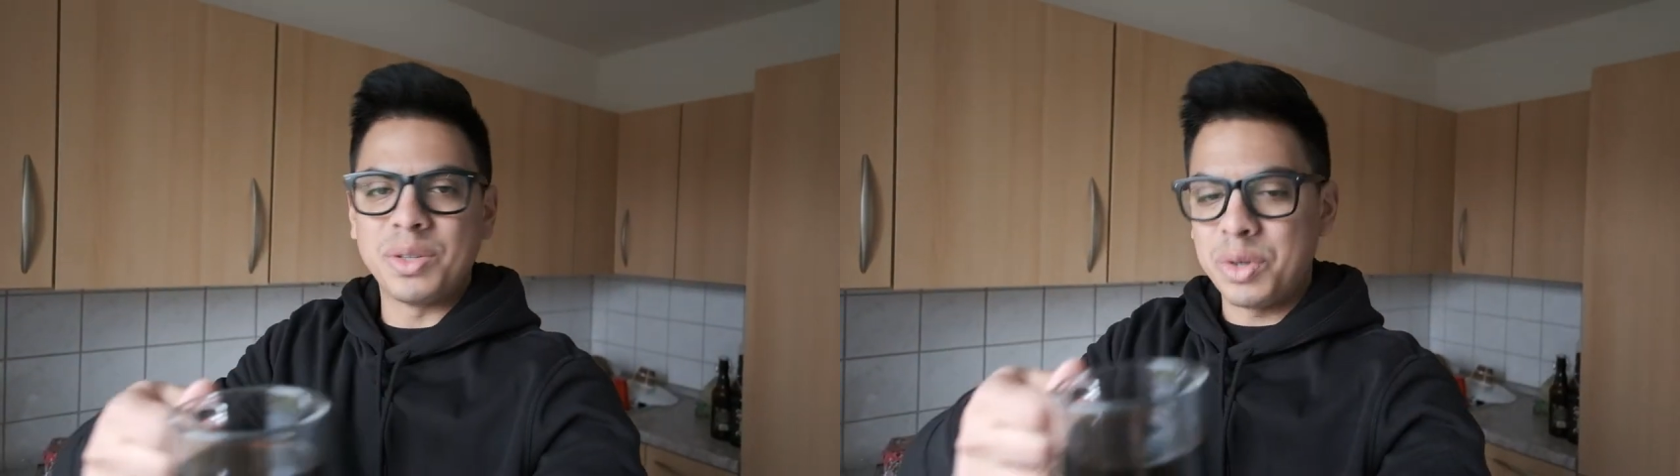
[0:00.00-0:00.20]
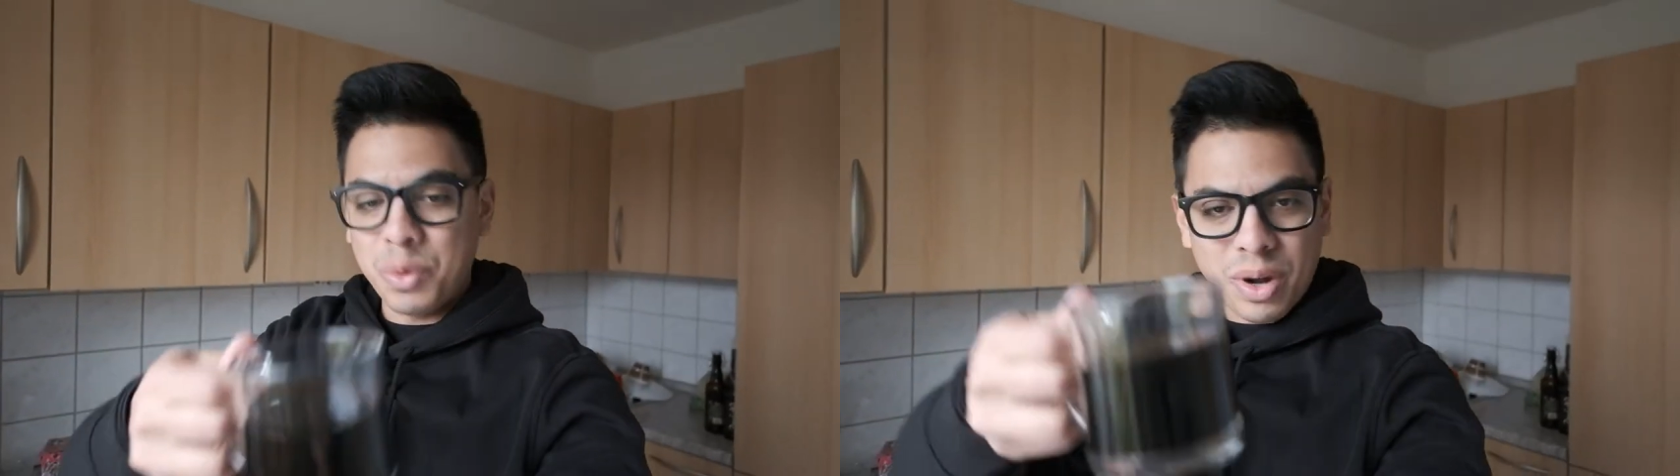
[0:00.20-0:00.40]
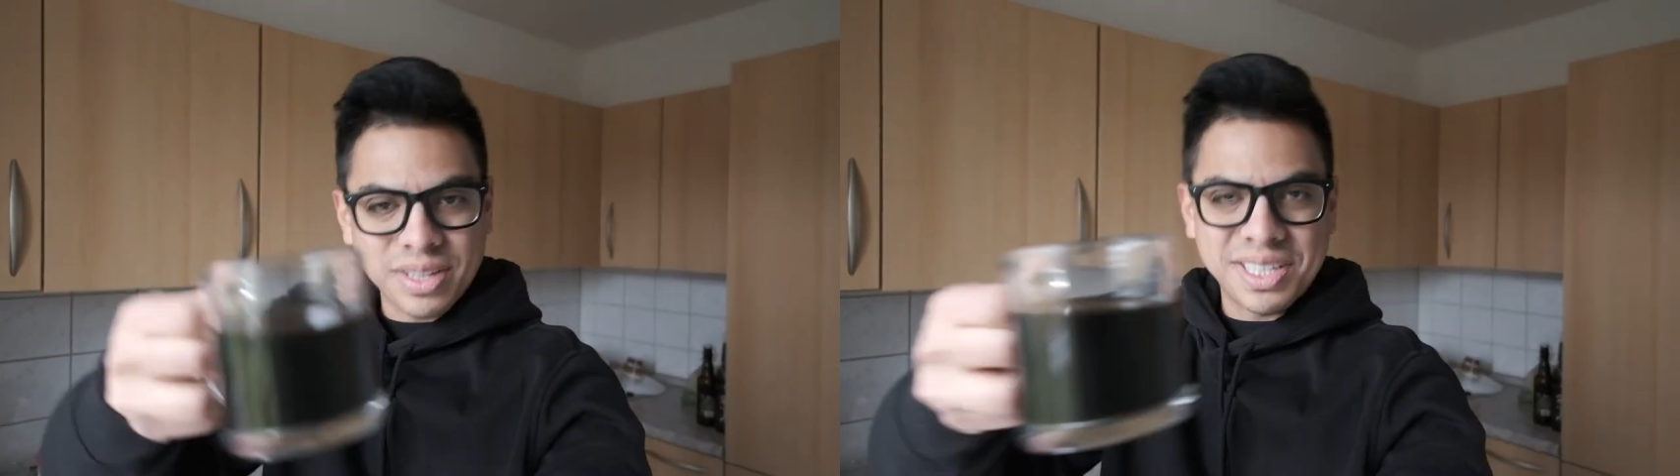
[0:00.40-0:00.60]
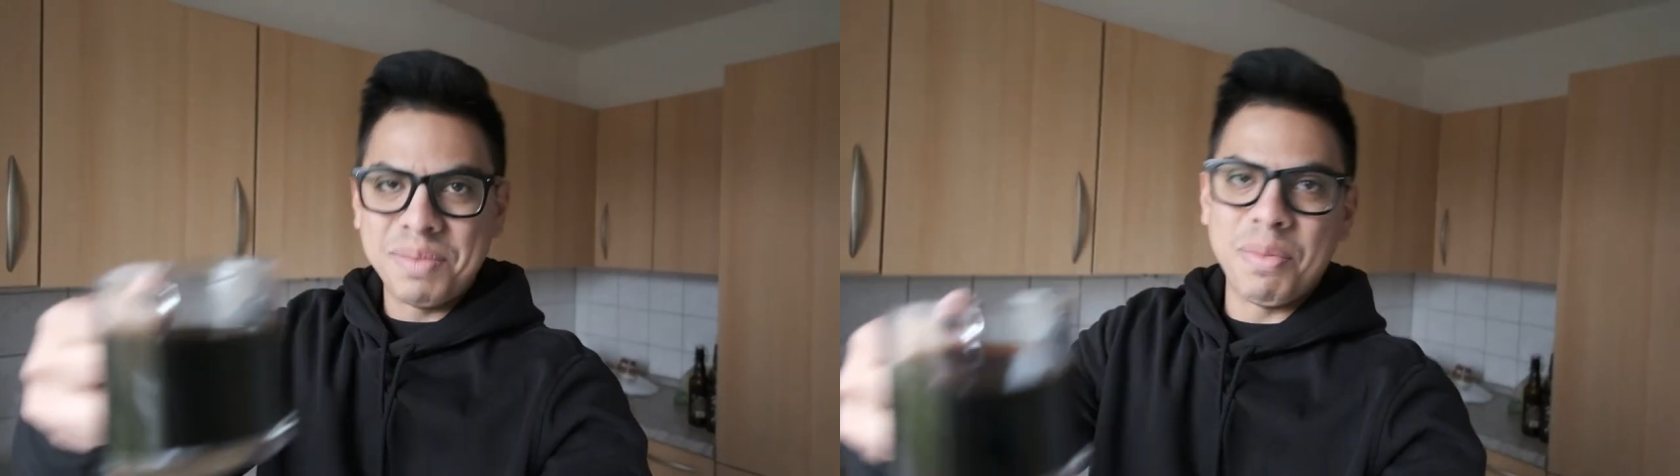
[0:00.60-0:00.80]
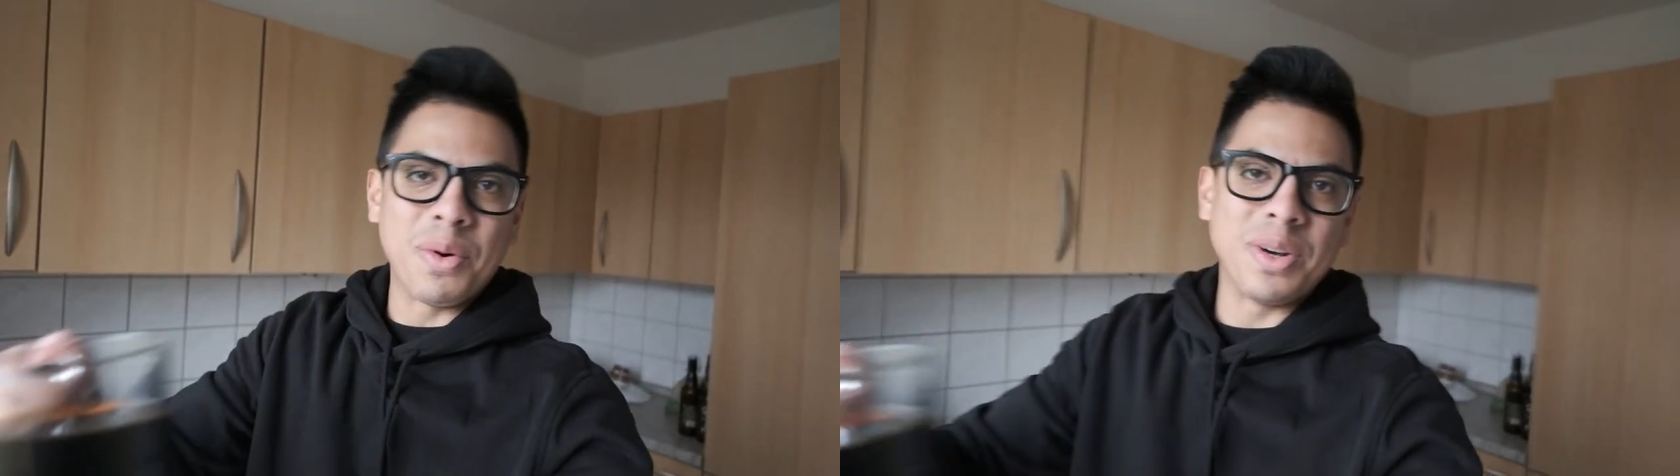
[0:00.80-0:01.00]
or you want to see
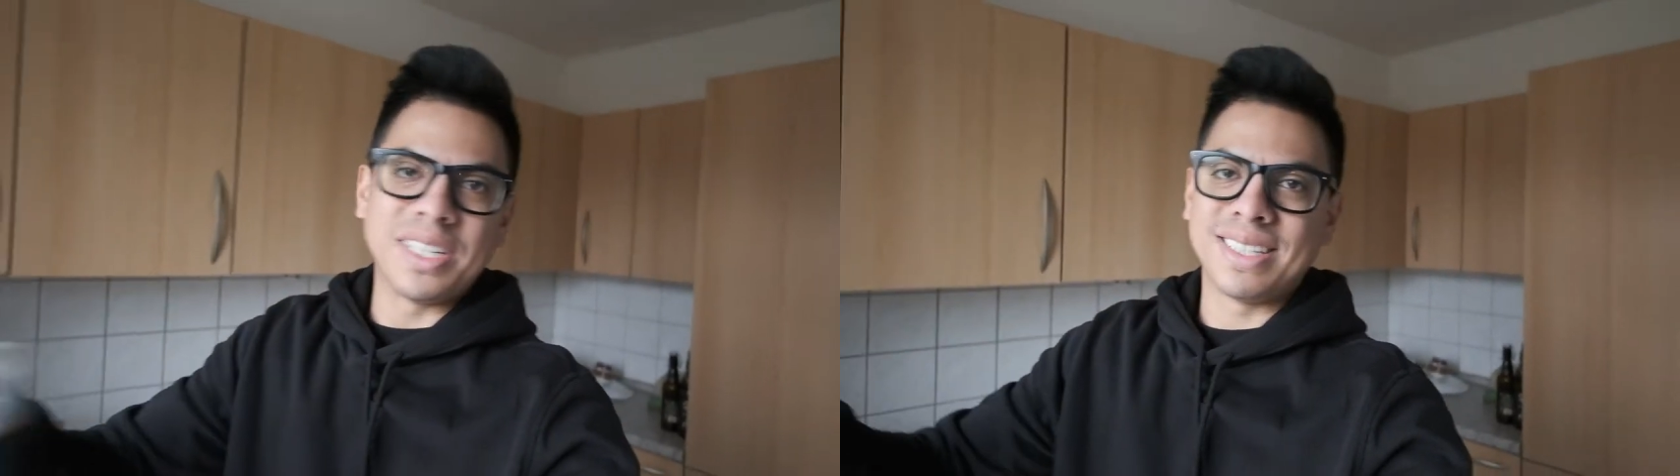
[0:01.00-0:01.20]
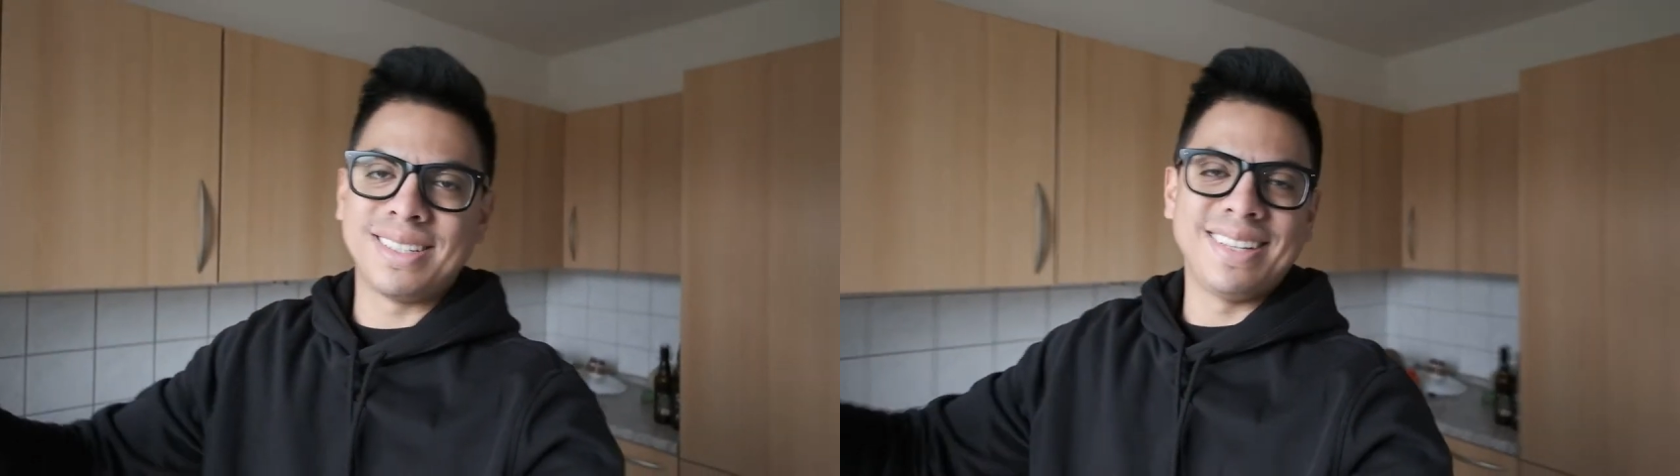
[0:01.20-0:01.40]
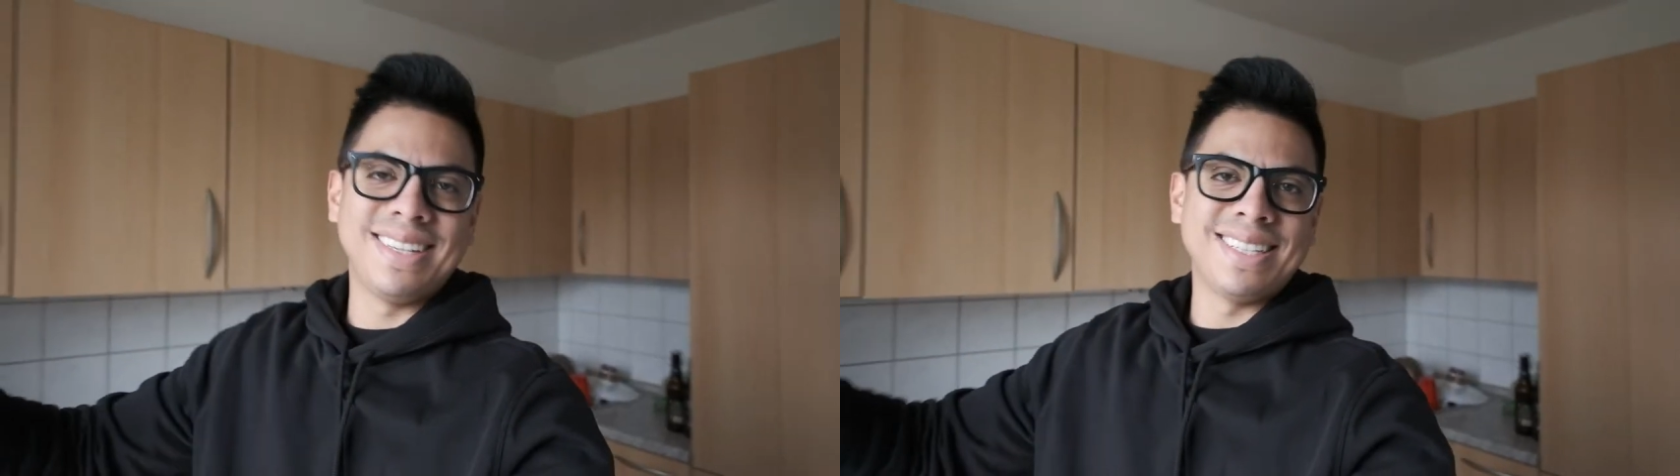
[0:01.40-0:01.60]
more, just